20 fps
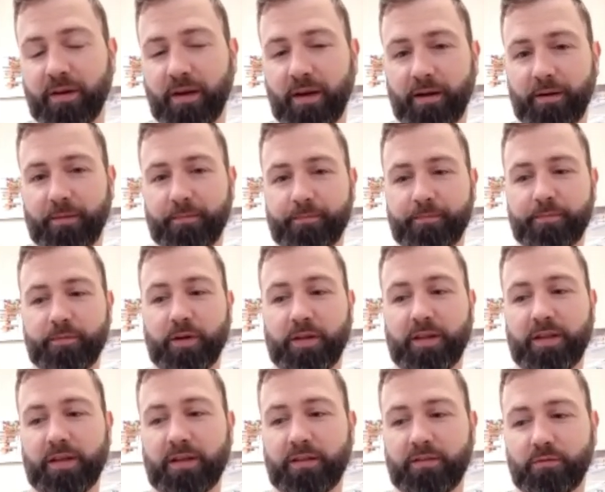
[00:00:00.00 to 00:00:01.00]
Um, so, I
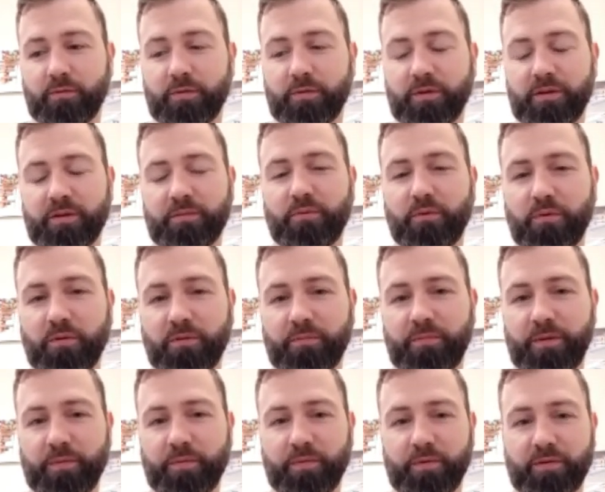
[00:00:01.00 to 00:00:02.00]
think it's really important
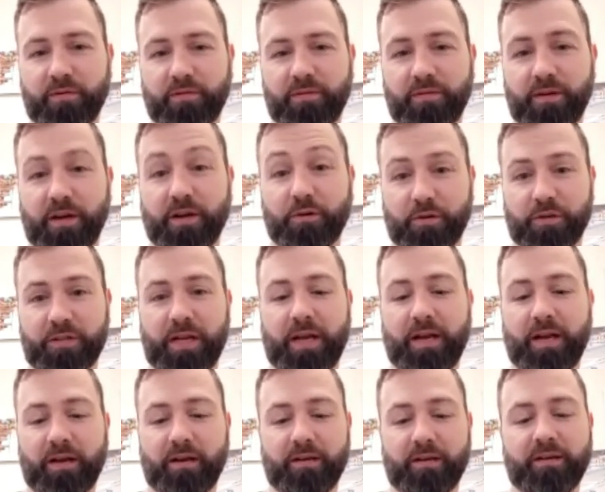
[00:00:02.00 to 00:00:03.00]
people
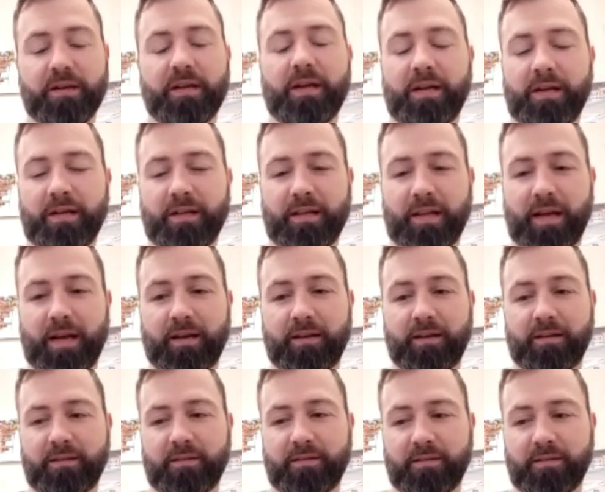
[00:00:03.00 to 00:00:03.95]
understand that,